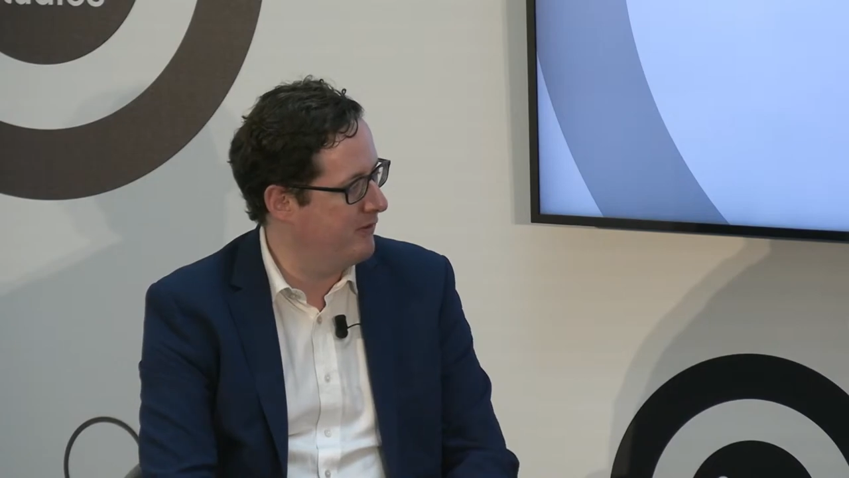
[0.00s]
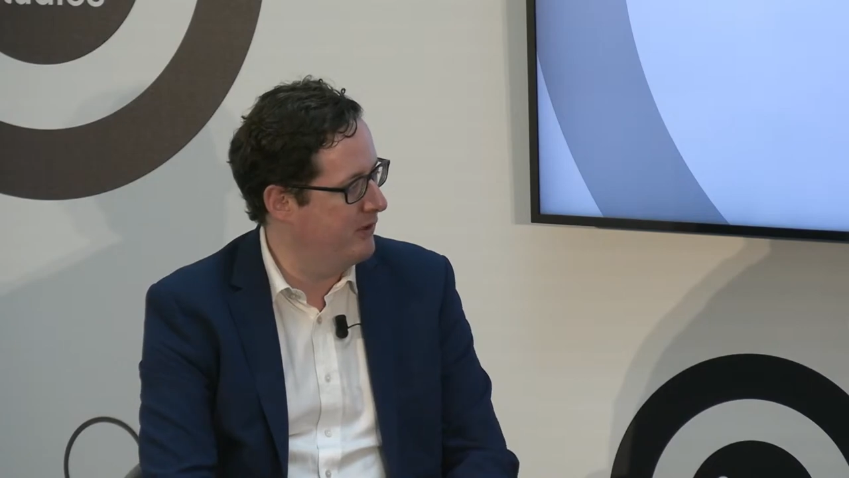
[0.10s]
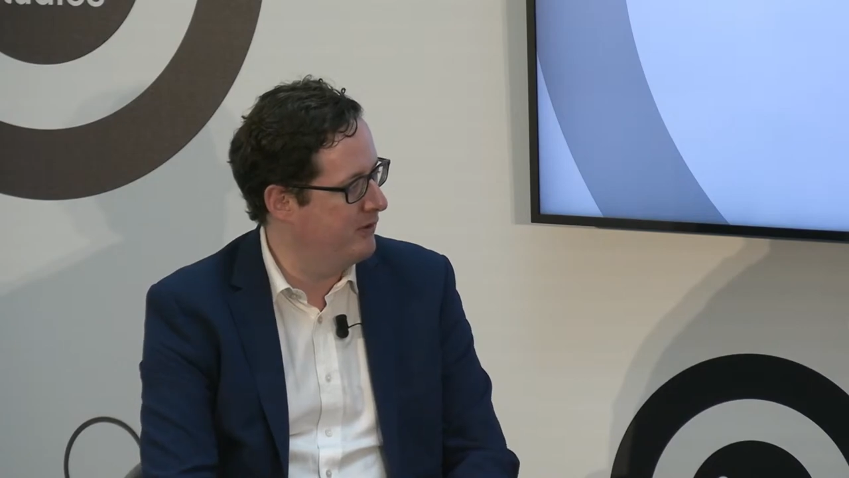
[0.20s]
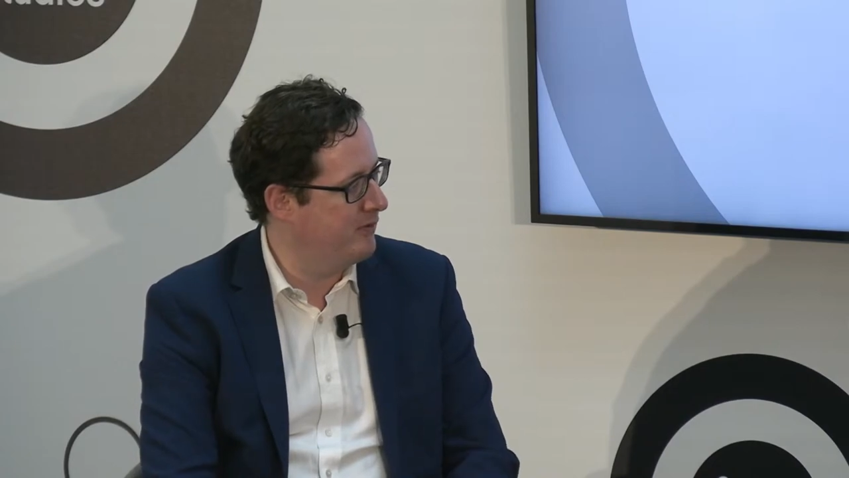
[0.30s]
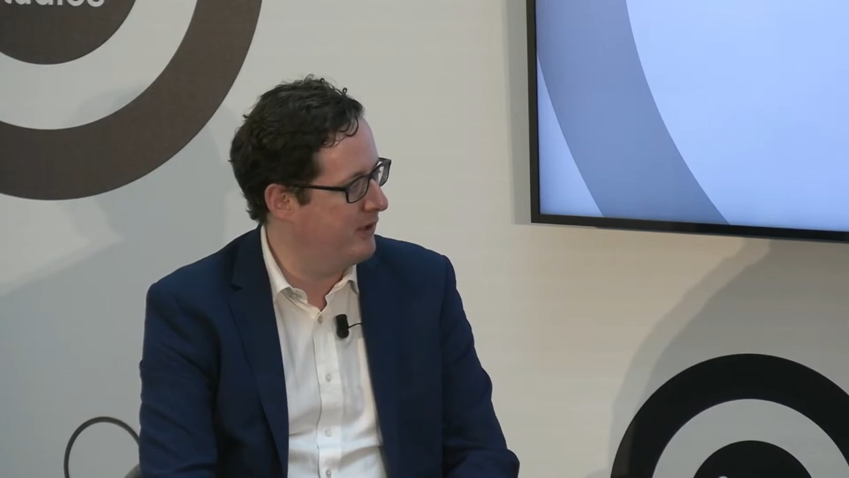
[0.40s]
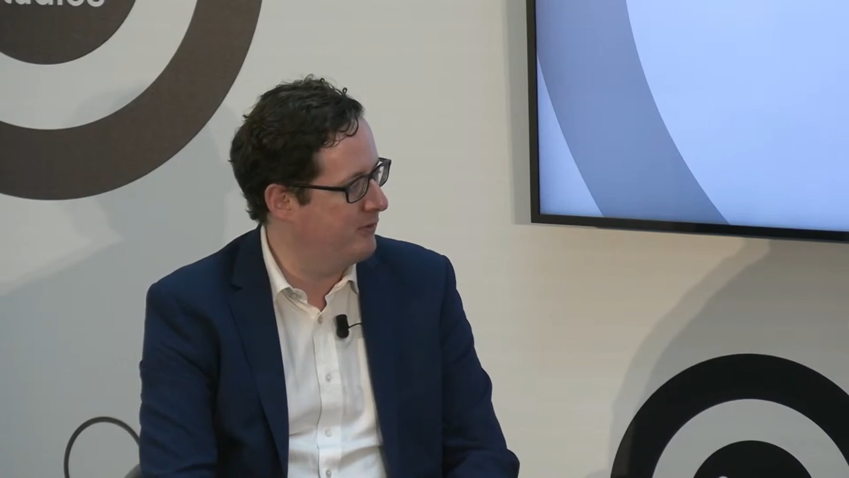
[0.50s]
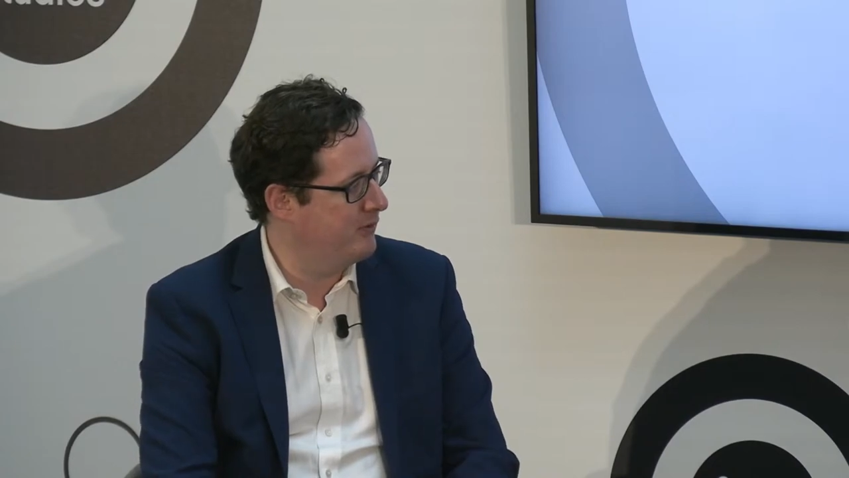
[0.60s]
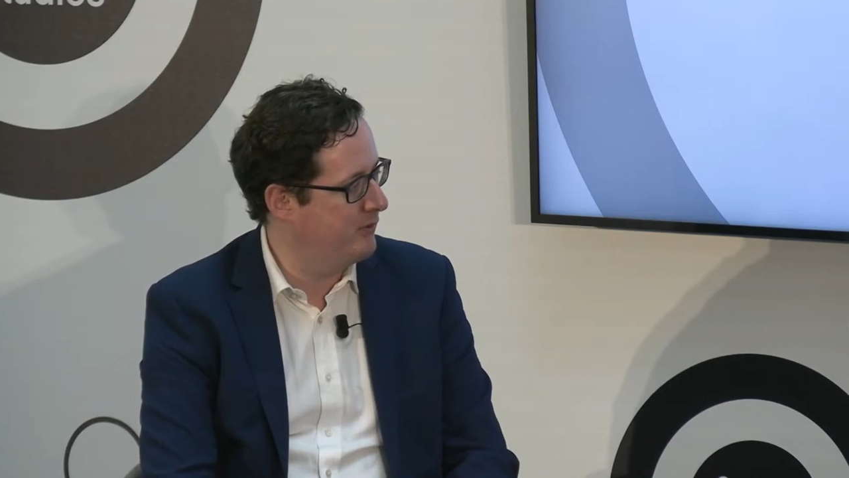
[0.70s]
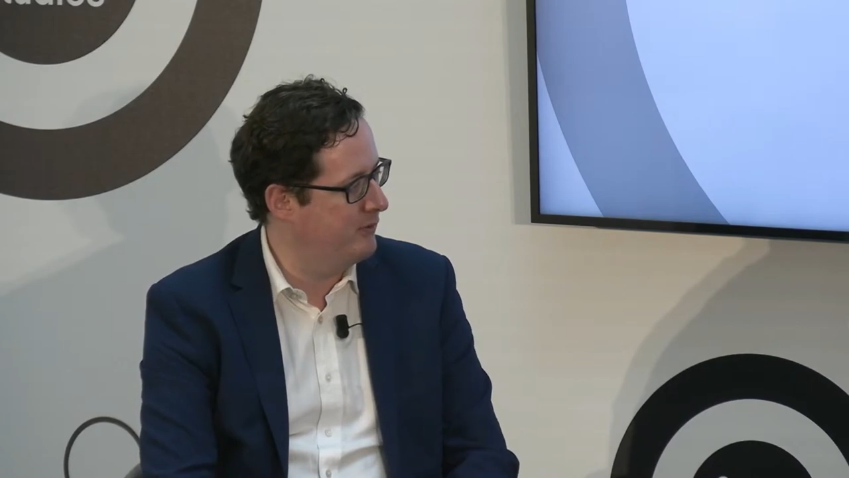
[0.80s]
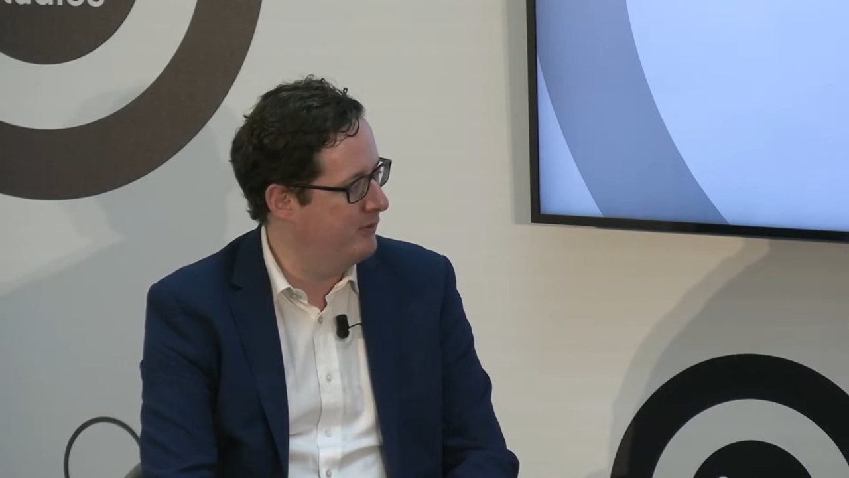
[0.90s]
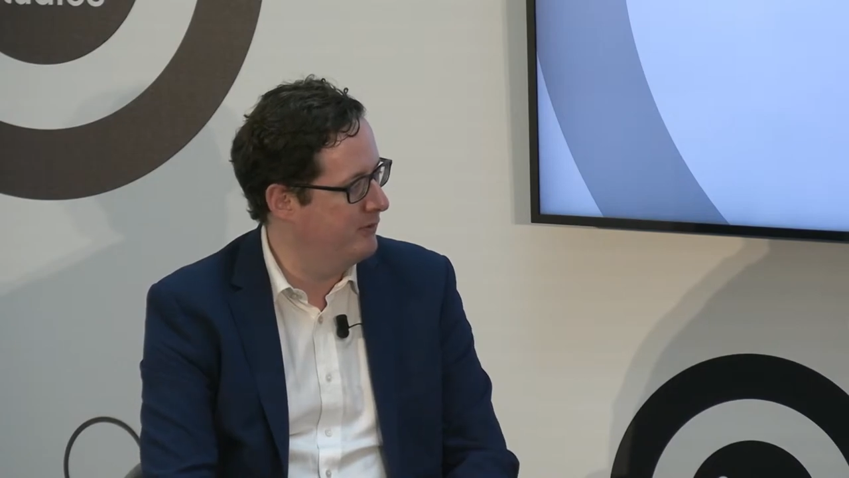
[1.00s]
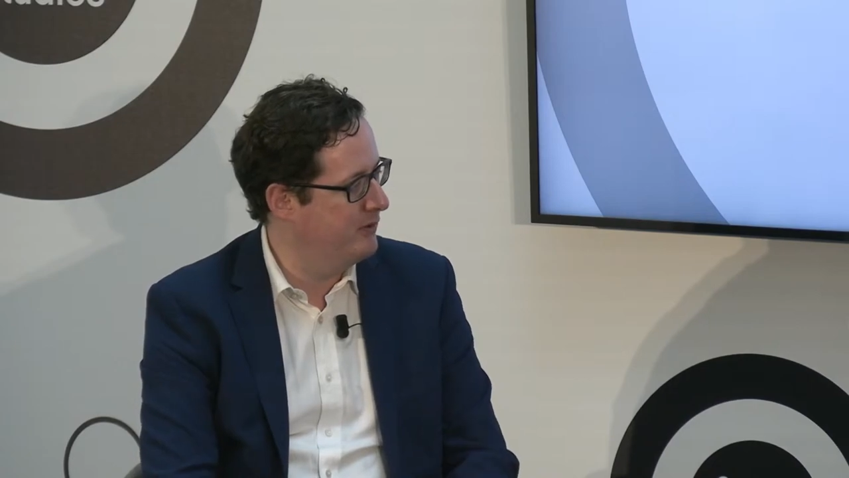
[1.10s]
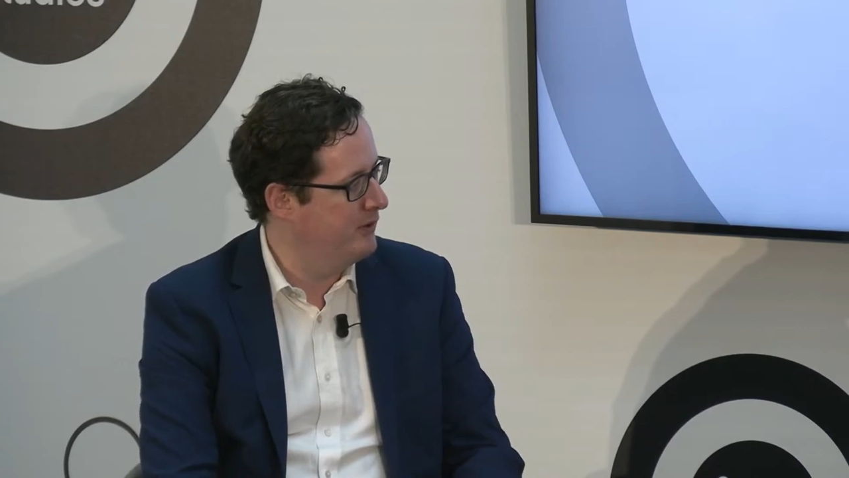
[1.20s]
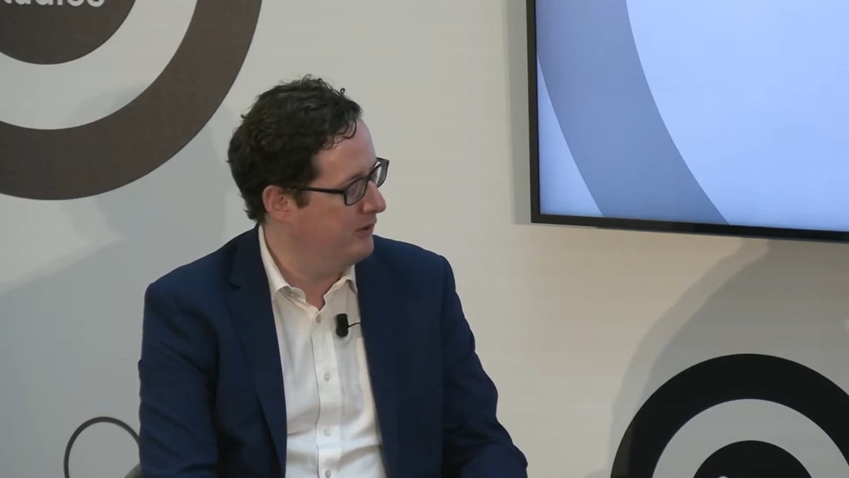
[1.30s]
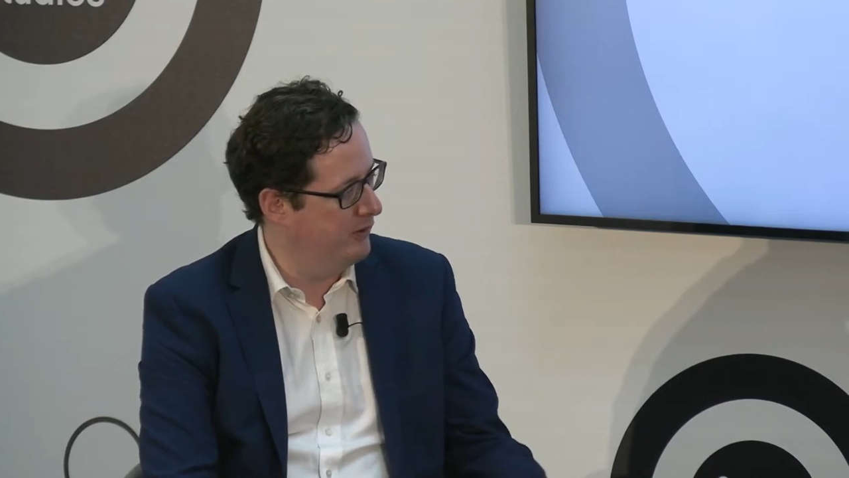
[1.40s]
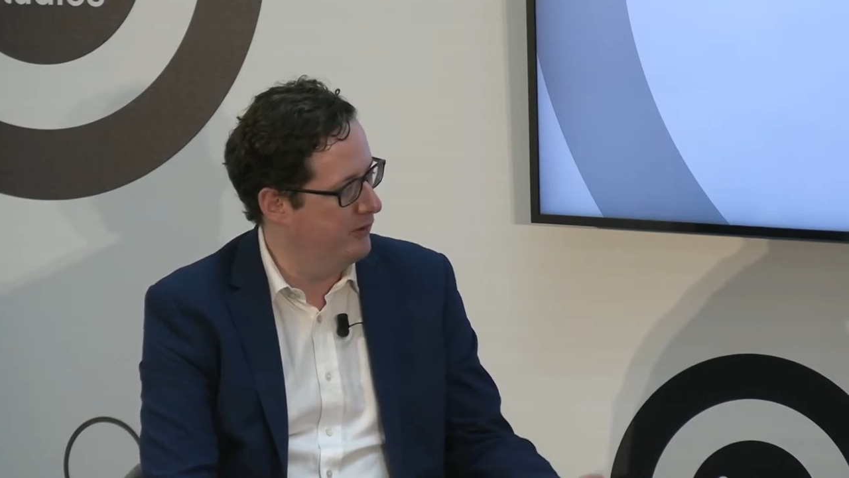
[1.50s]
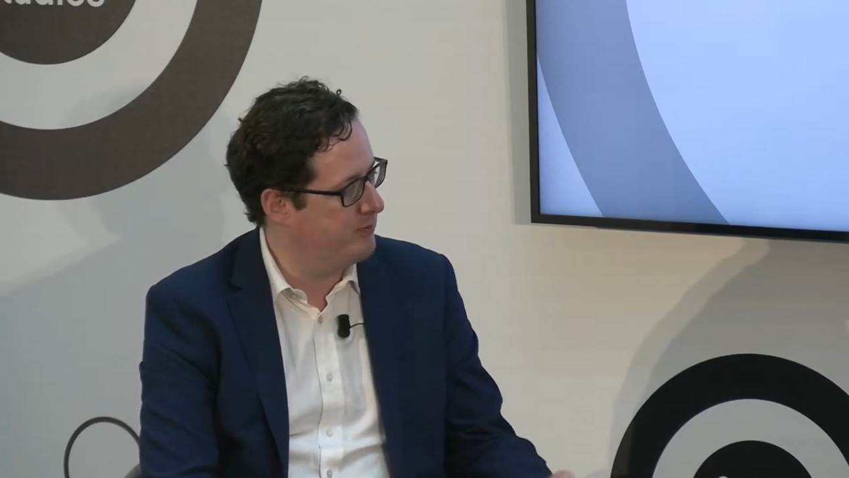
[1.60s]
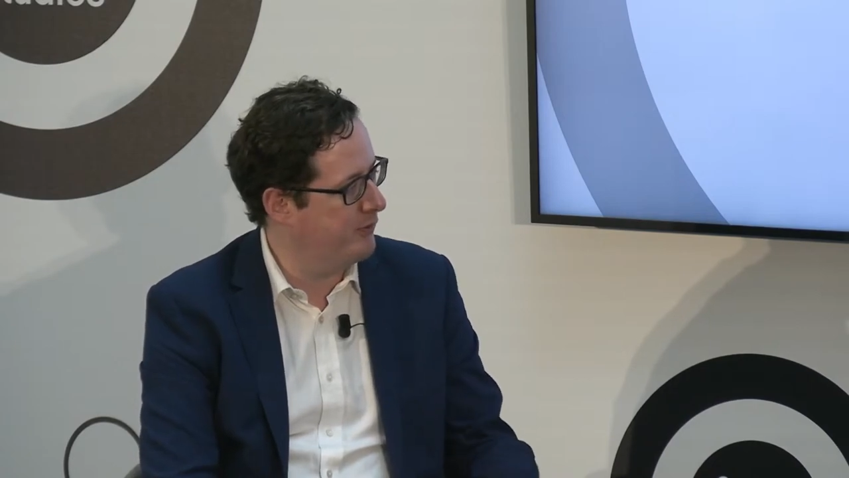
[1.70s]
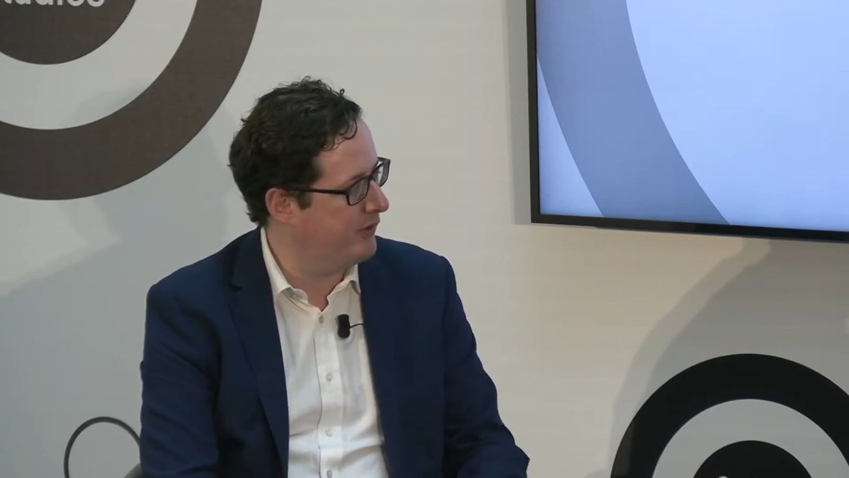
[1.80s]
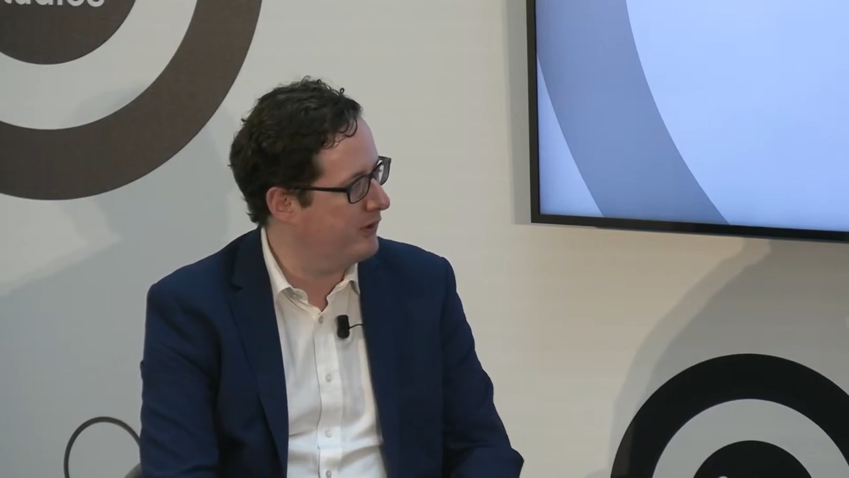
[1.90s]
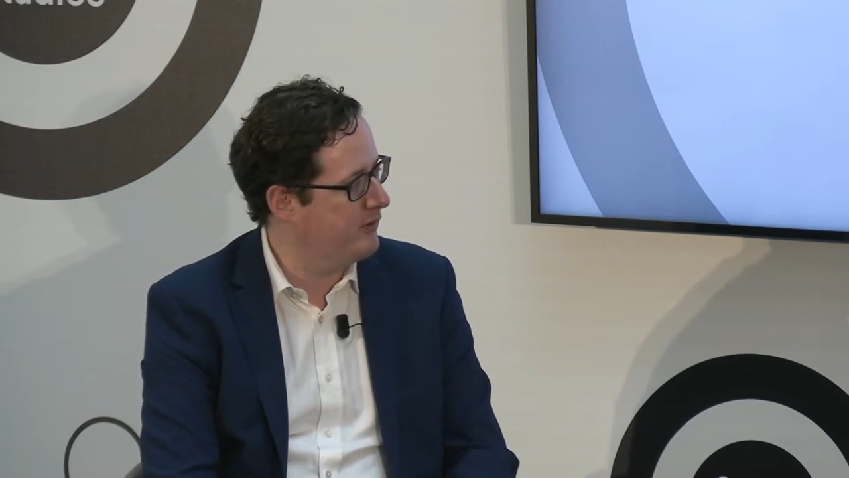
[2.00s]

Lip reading: in the ground on those projects?